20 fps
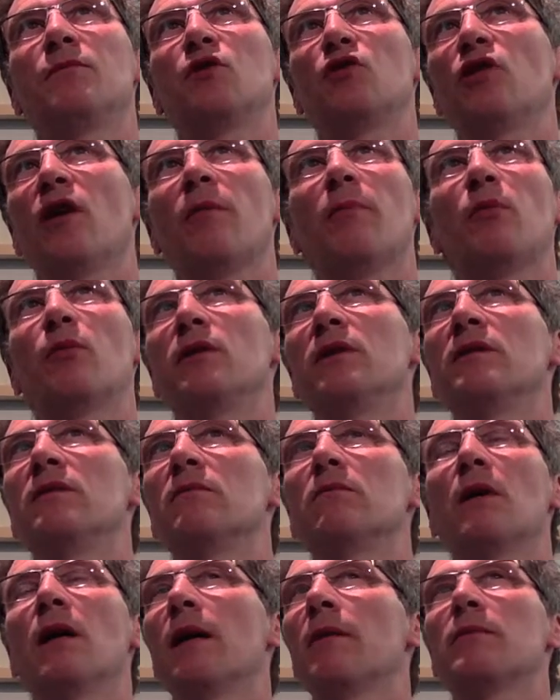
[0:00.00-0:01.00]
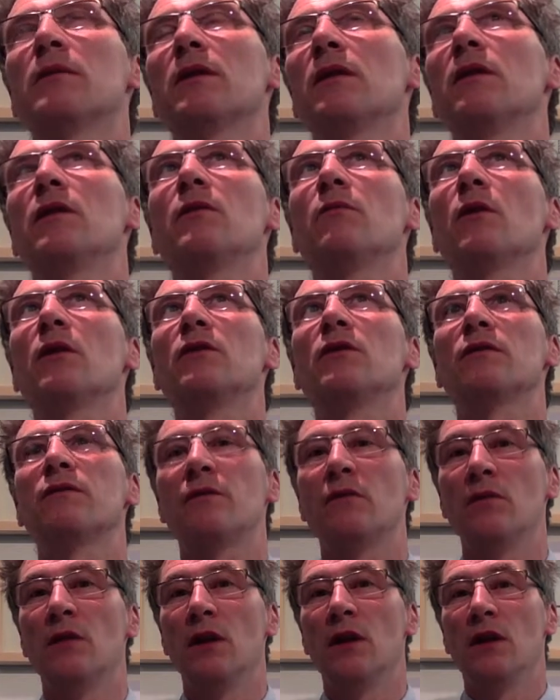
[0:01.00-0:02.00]
Dry point is absolutely
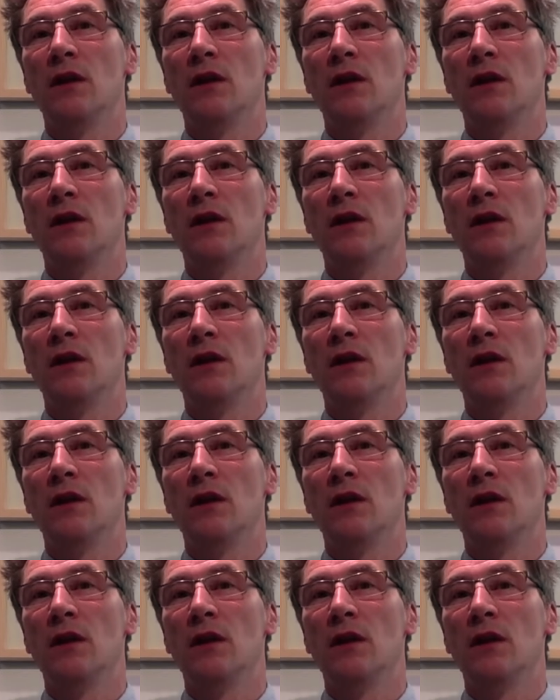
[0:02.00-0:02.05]
wonderful.